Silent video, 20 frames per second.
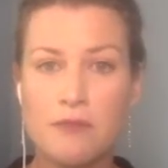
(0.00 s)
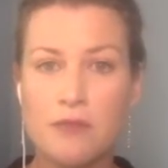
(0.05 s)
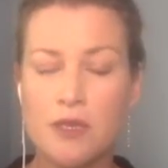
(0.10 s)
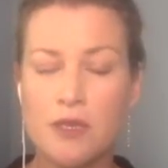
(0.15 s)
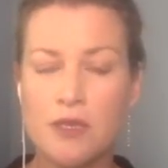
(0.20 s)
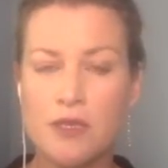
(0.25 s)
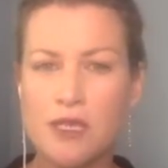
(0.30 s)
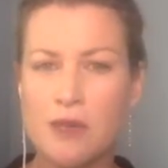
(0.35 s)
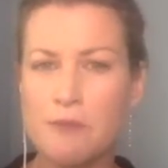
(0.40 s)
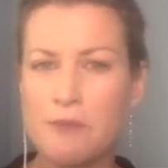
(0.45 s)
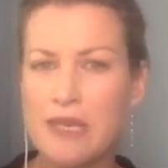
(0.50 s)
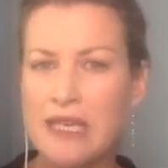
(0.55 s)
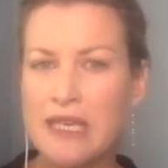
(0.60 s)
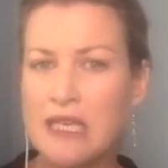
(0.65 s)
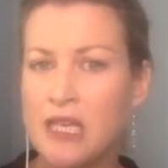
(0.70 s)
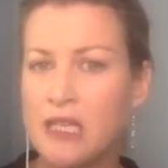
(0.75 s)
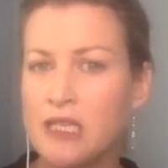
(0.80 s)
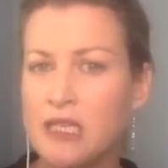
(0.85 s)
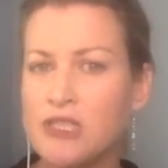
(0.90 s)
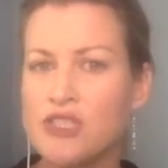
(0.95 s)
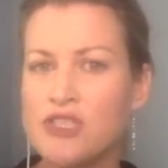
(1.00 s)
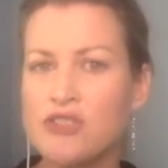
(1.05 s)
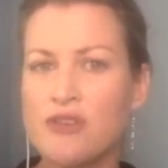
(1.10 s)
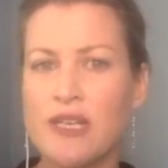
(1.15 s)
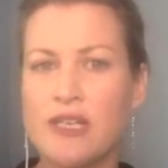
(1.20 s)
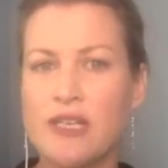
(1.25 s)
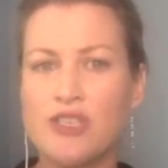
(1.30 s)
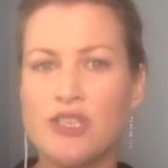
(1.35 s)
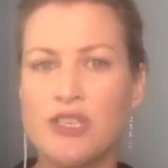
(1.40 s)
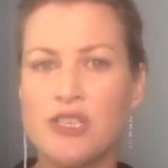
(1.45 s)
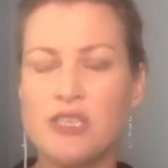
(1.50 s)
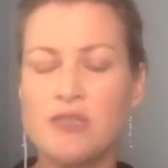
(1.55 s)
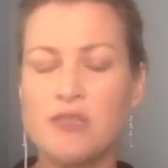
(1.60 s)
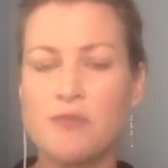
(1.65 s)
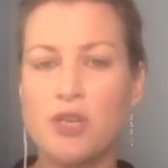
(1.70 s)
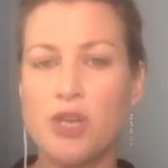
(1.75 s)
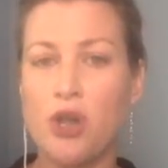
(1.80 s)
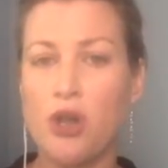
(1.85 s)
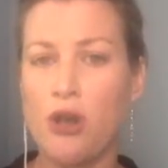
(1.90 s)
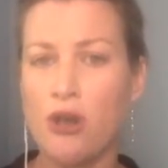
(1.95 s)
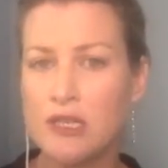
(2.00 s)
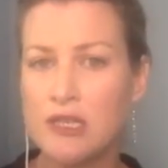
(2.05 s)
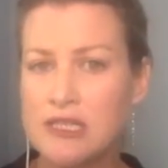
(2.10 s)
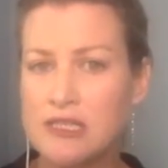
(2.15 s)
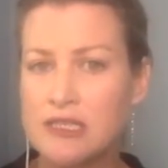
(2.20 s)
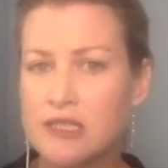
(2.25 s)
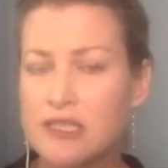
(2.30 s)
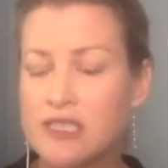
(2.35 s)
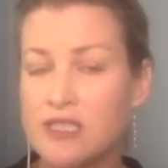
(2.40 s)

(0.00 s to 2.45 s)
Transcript: some beginner strategies, but honestly,